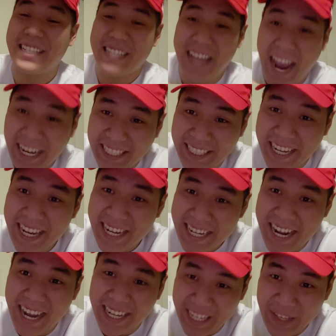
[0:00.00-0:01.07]

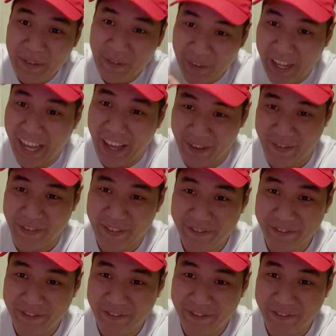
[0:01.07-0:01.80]
1995.